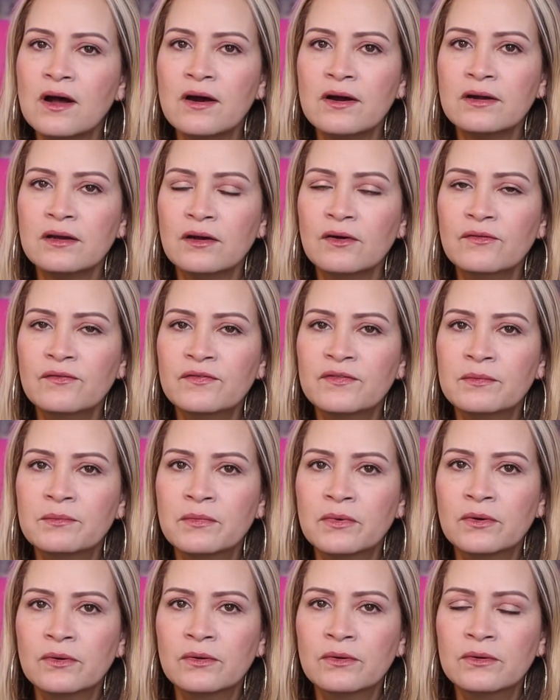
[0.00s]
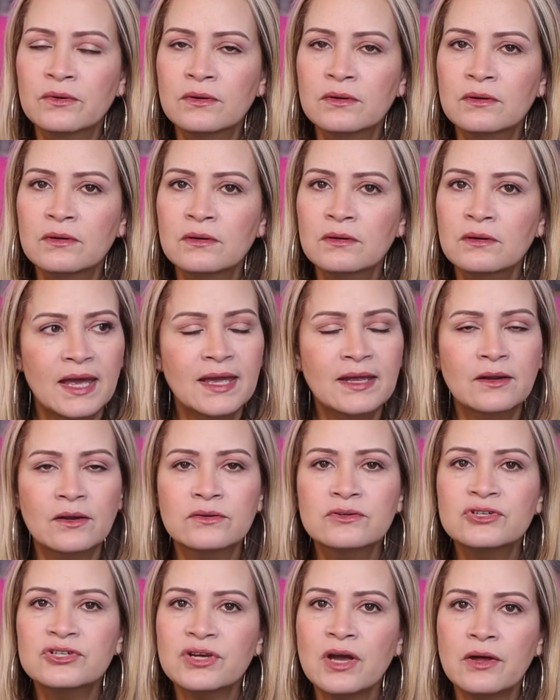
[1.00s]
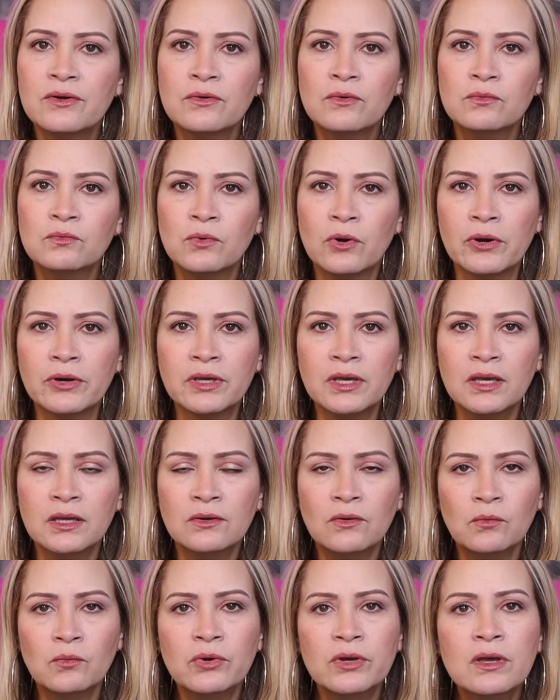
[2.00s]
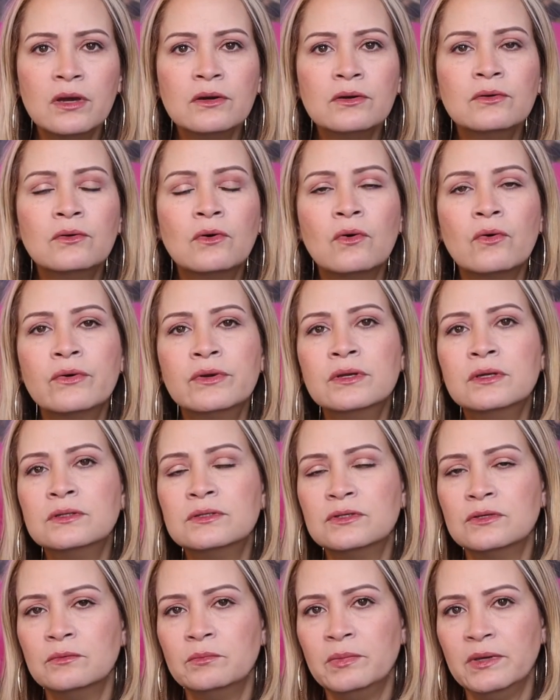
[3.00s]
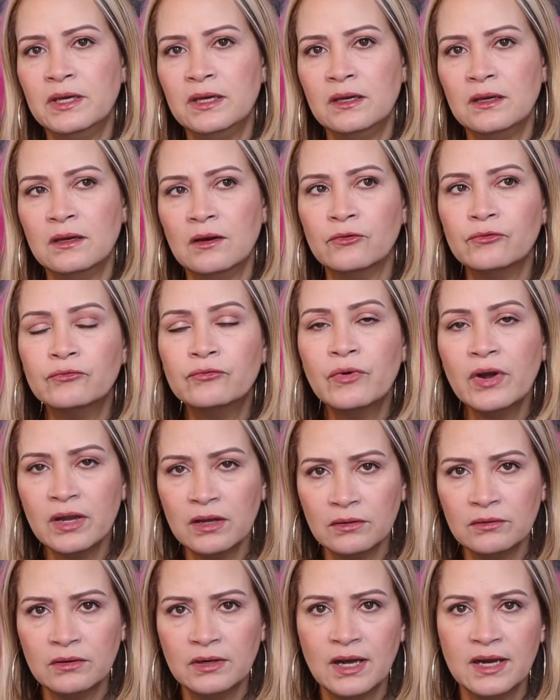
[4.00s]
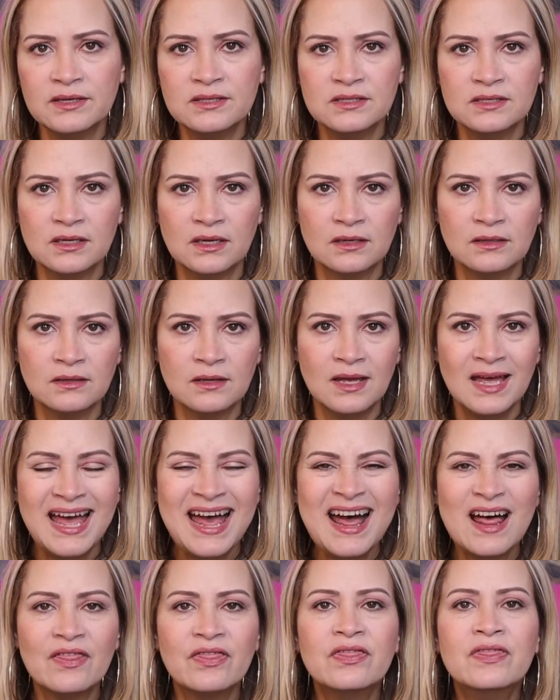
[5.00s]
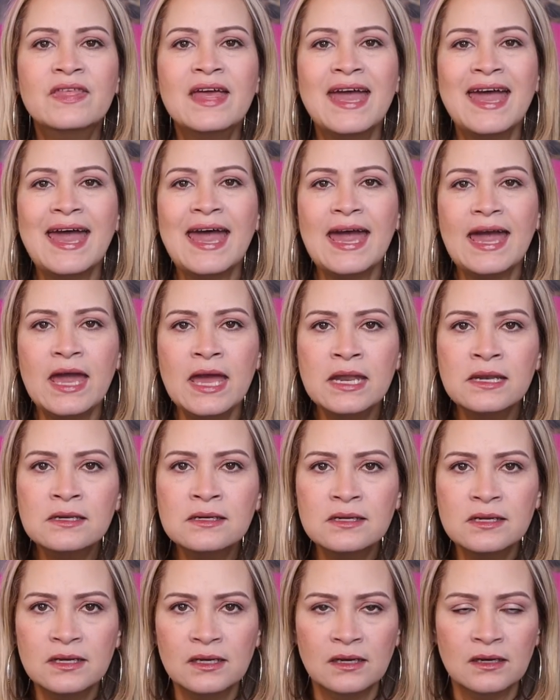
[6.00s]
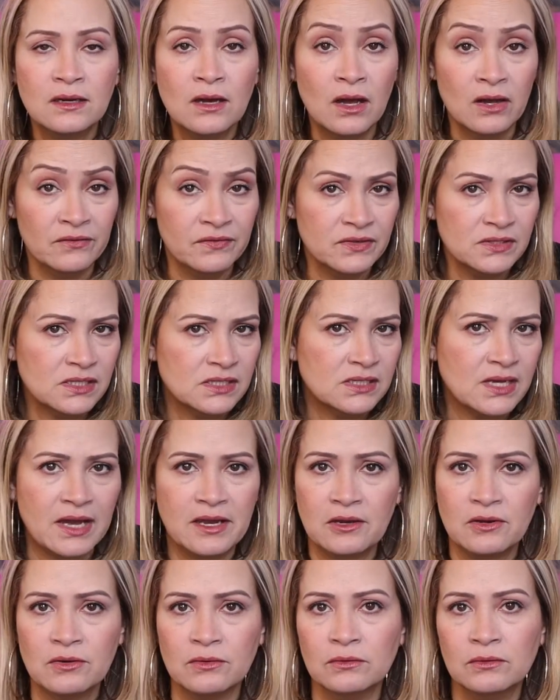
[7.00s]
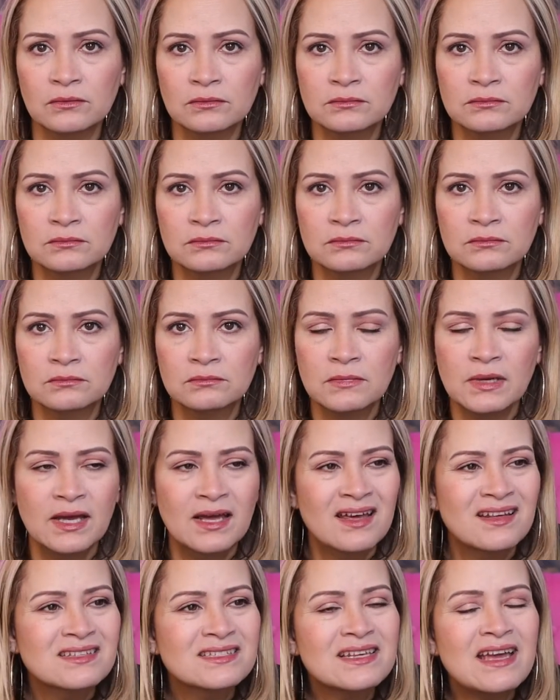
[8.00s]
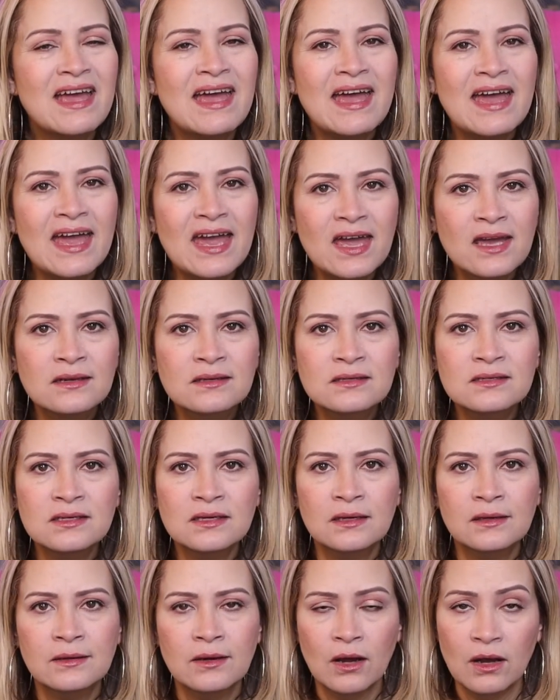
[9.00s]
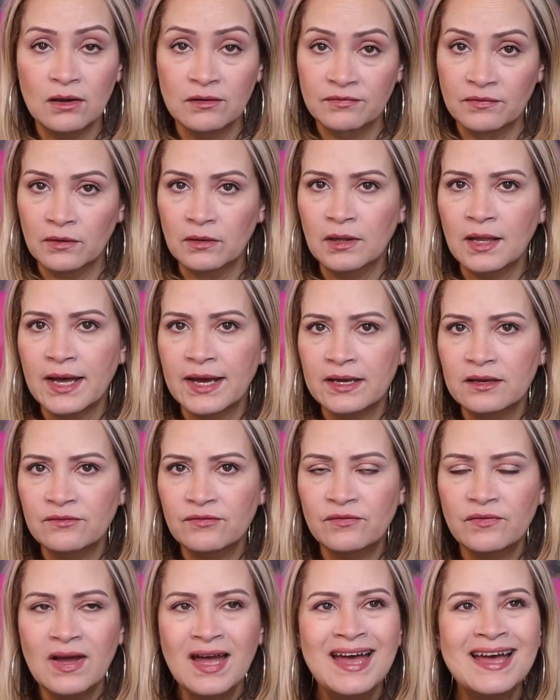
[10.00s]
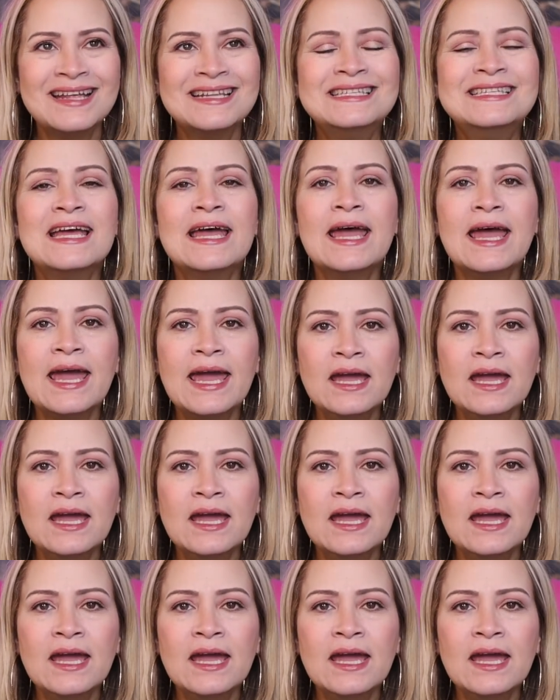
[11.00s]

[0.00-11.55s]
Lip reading: dark of the moon and on shadow working, we are going to be recognizing the ending of a cycle, the ending of a life, the